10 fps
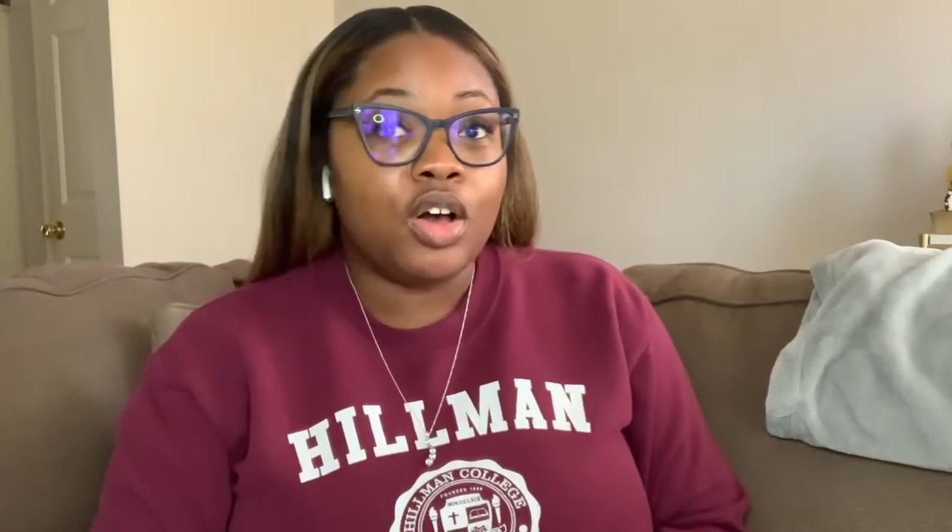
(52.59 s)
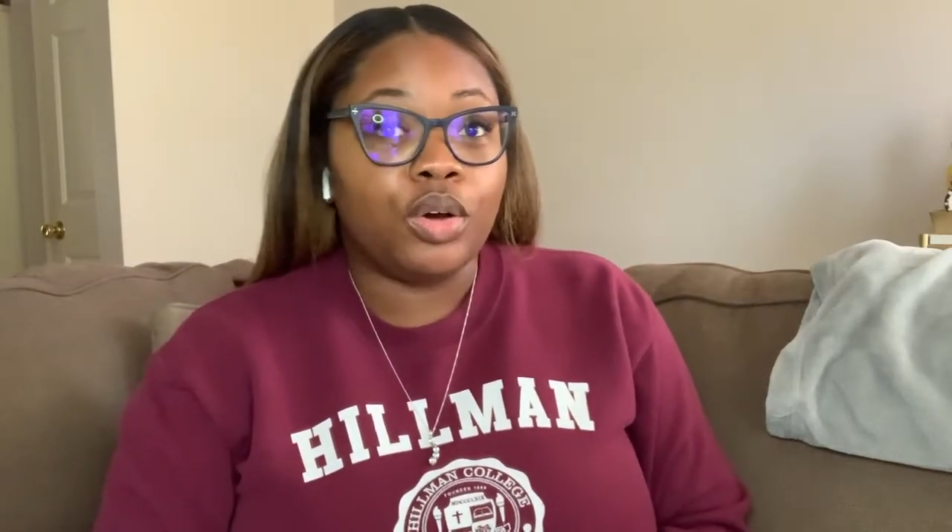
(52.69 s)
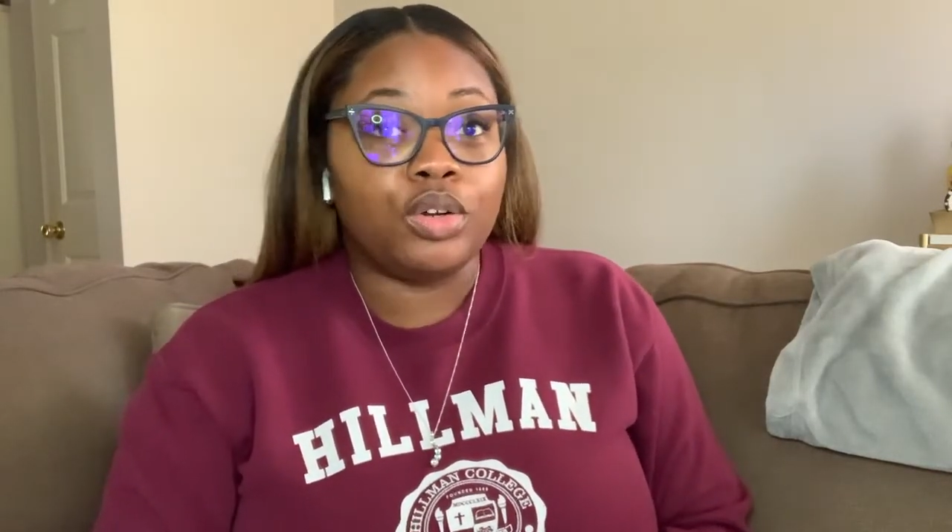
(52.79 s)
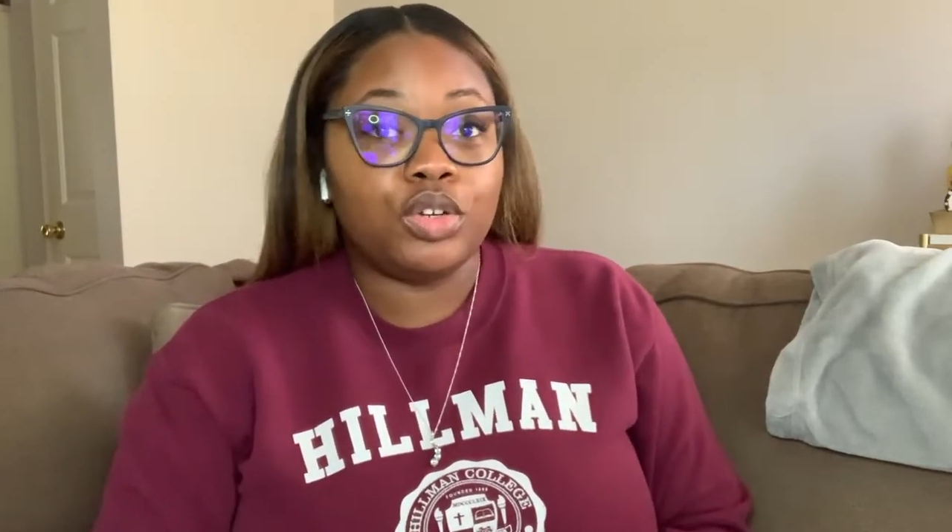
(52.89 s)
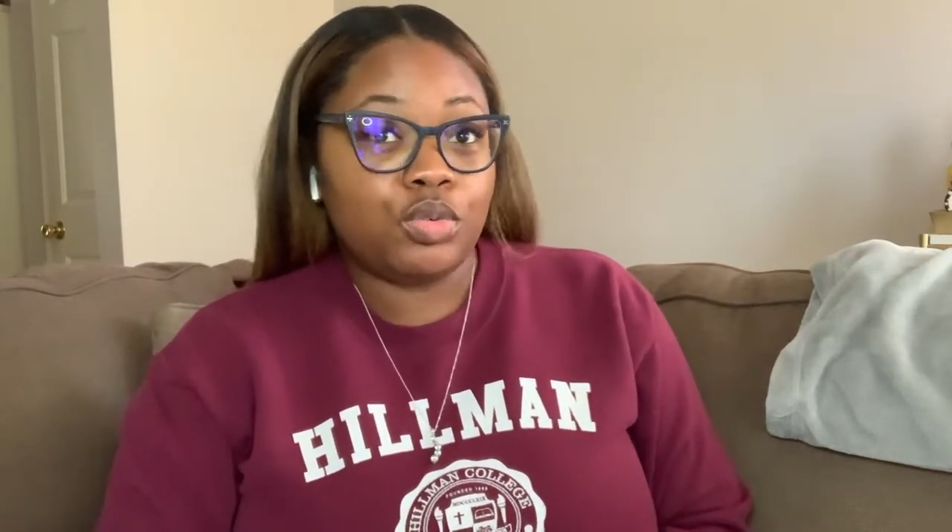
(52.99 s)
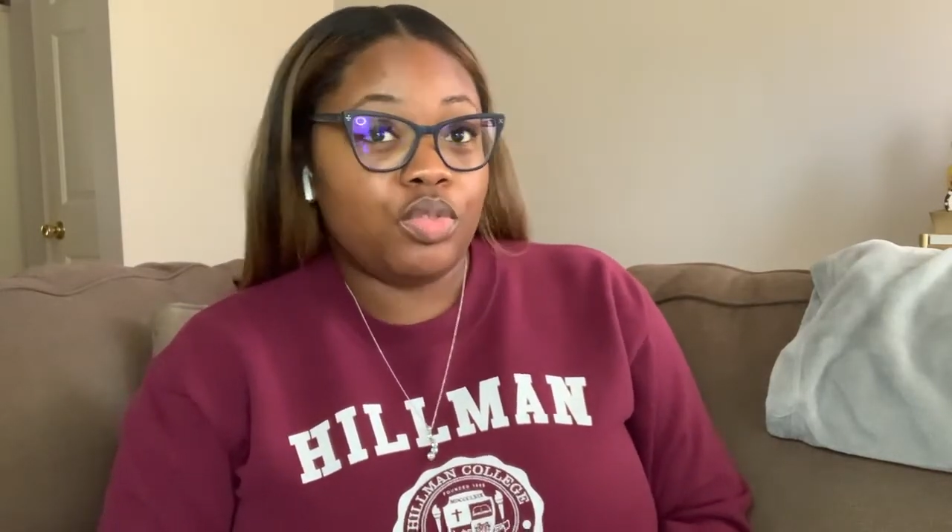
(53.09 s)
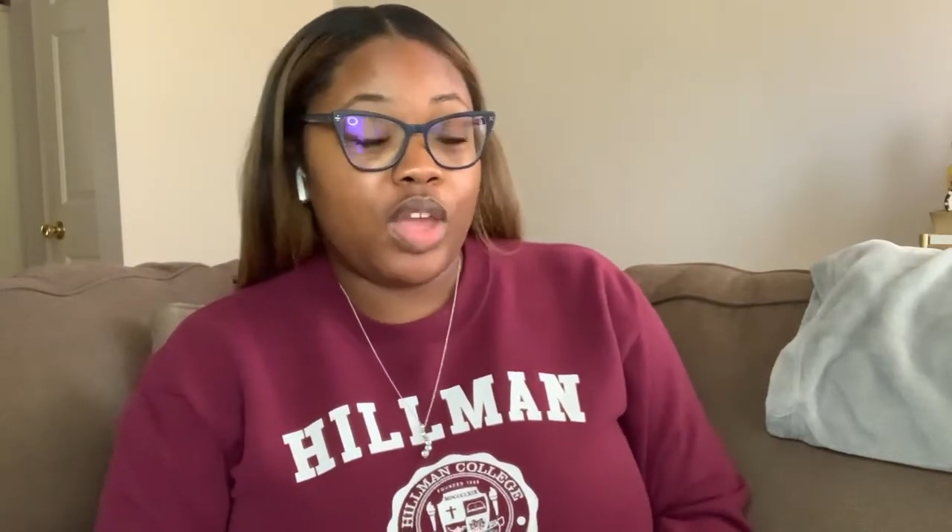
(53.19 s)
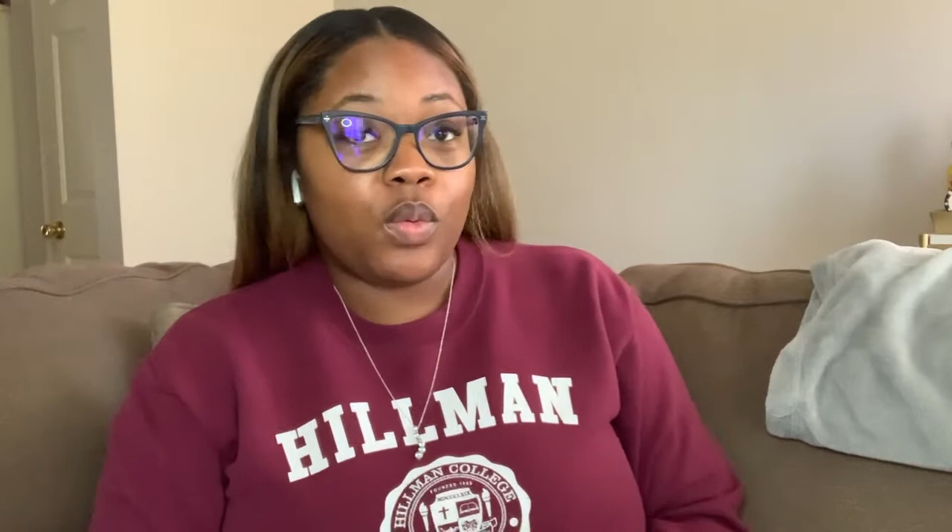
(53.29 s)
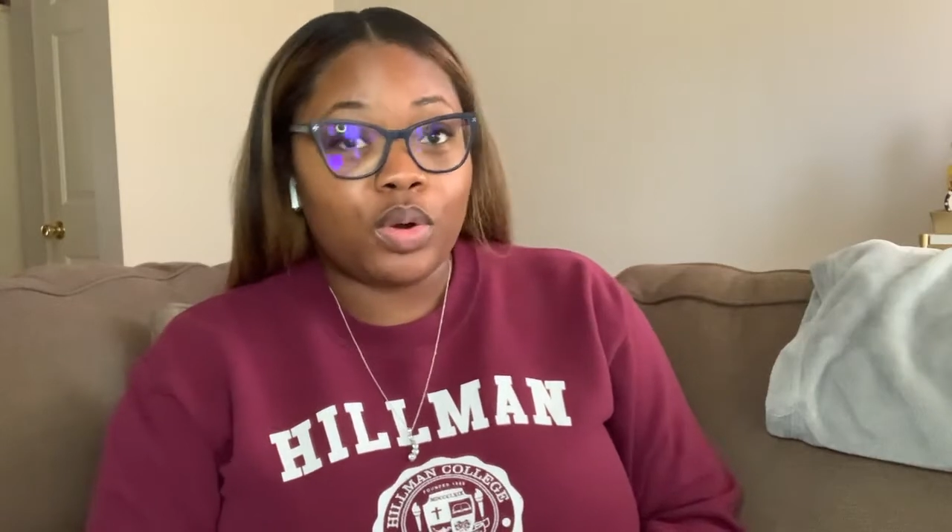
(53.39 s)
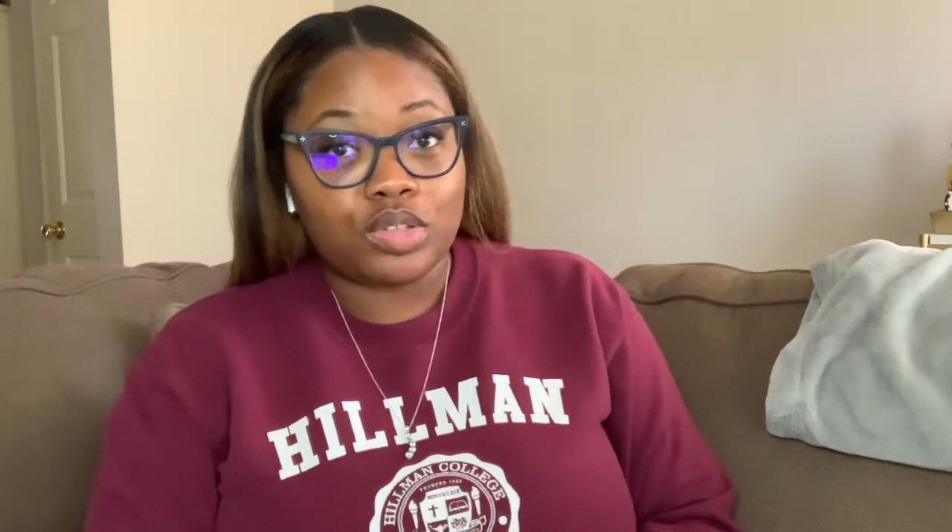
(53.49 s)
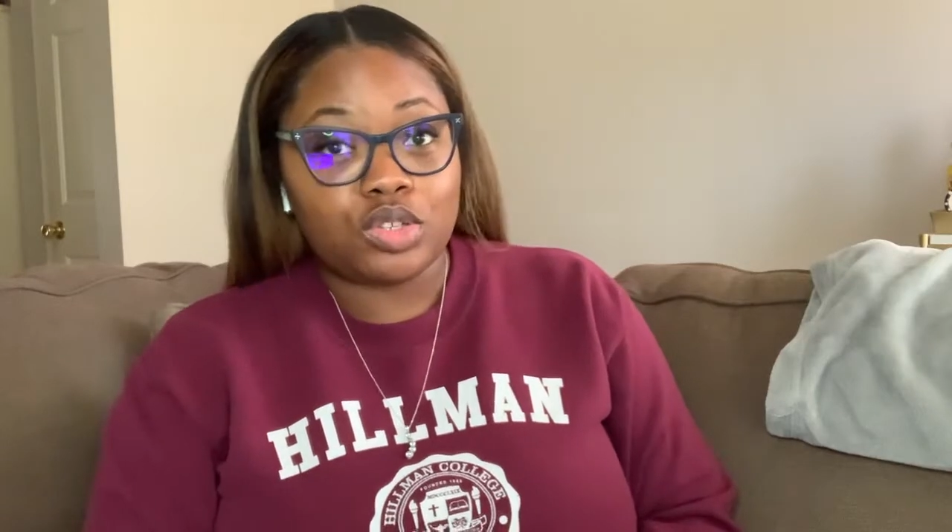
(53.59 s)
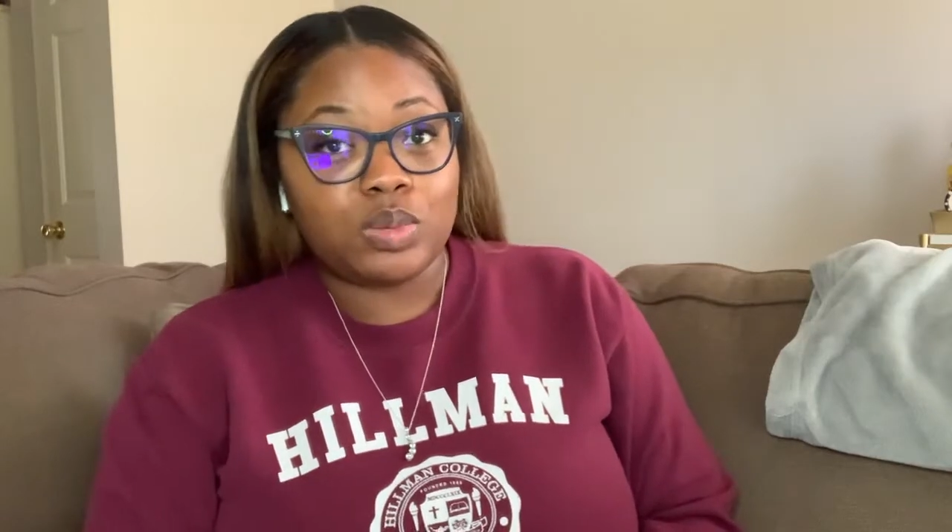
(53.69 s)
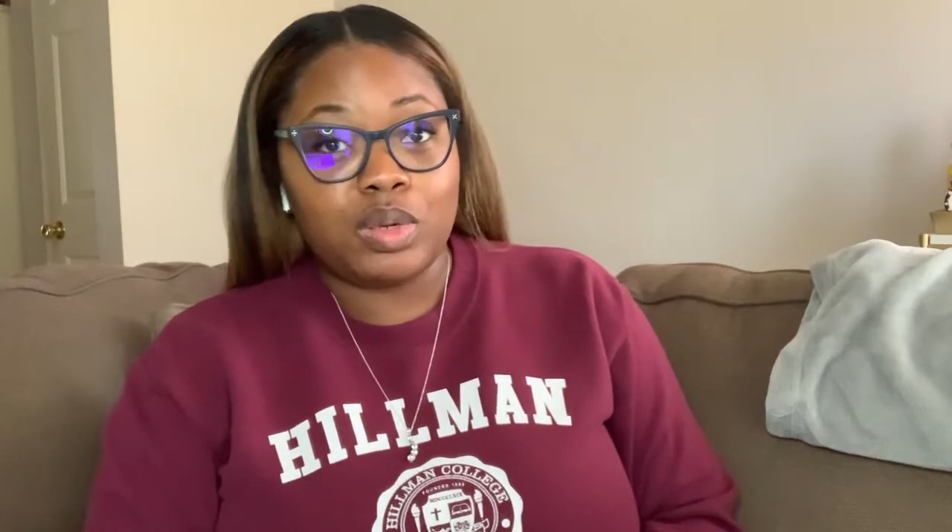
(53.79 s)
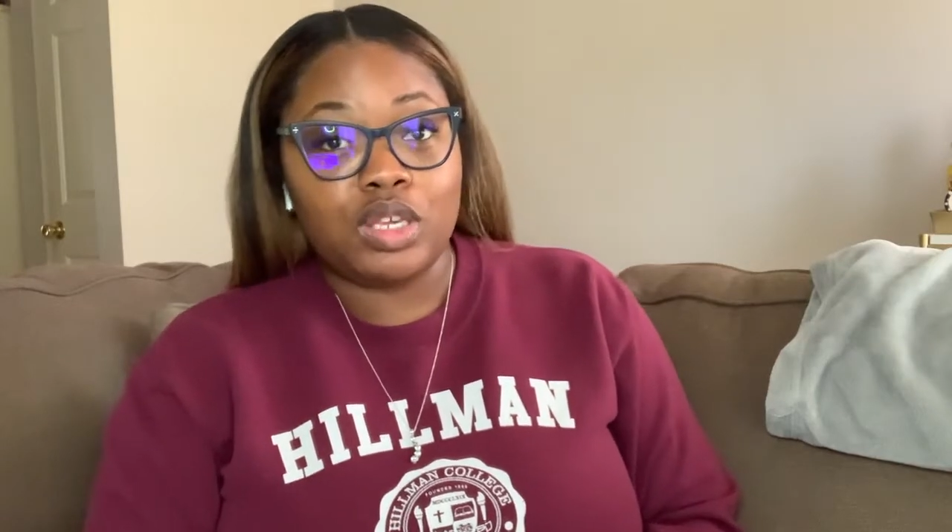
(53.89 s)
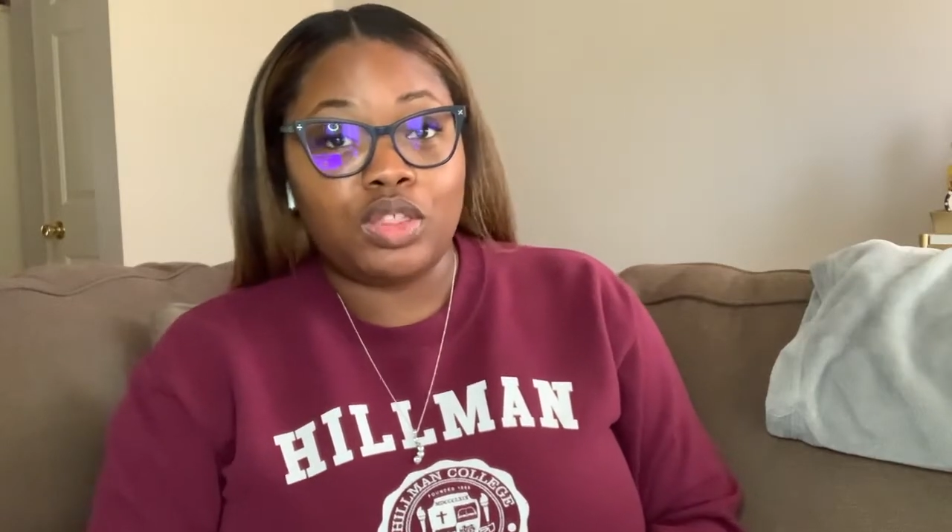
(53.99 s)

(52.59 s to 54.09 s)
on who they want to be